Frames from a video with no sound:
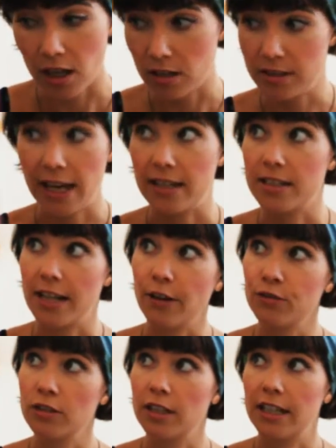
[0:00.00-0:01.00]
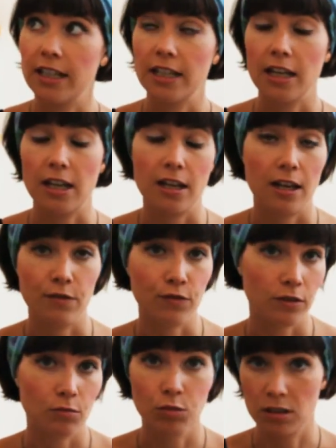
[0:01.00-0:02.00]
yeah, definitely,
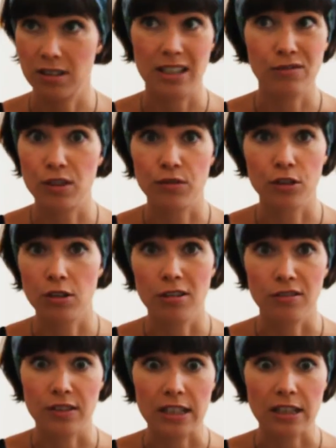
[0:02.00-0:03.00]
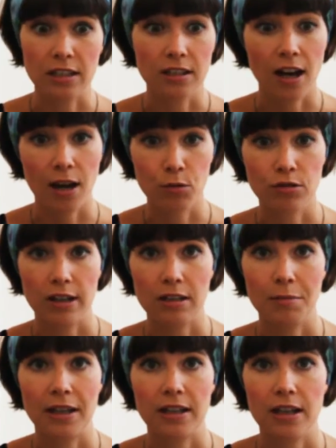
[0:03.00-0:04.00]
even if you're not a vegan, I would
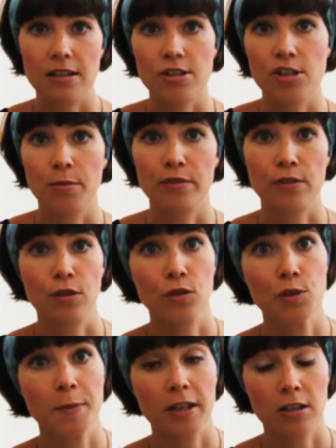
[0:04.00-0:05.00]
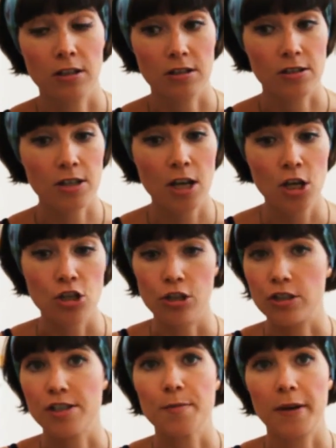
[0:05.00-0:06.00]
recommend getting some of those, because you
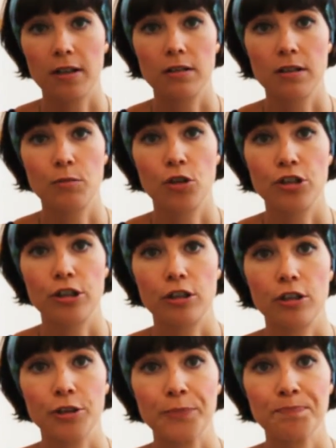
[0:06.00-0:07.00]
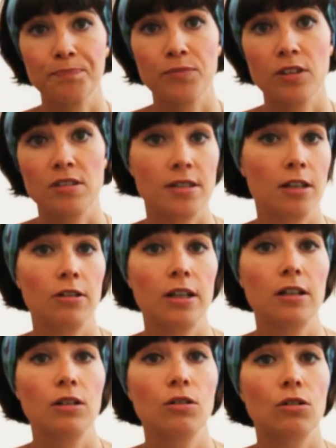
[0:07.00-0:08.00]
can sprinkle them on your
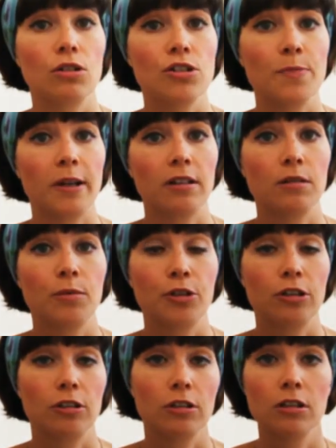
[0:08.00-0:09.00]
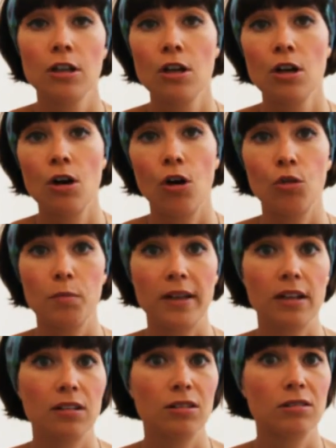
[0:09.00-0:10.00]
cereal or sprinkle them on your
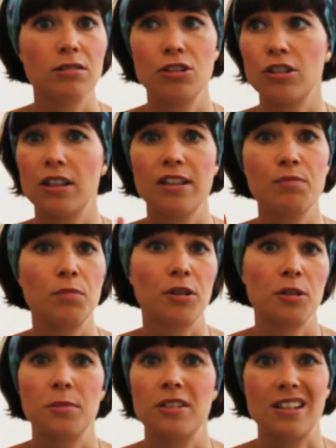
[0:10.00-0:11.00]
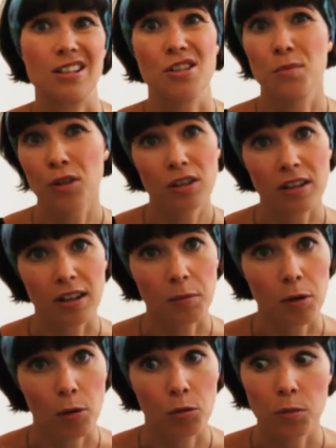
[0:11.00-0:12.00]
oatmeal. You could even put them into a smoothie
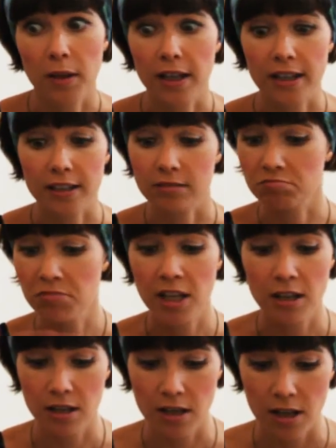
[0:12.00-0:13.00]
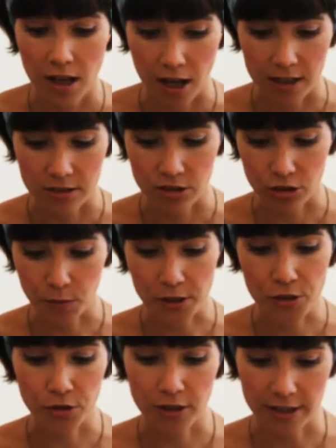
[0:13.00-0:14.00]
probably, and you'll be
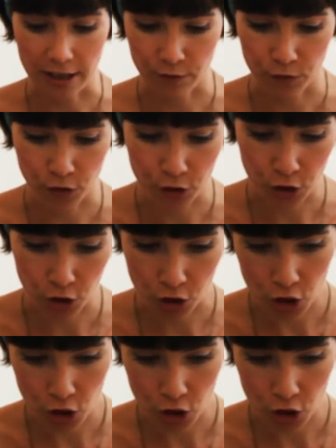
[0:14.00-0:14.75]
sorted then for all your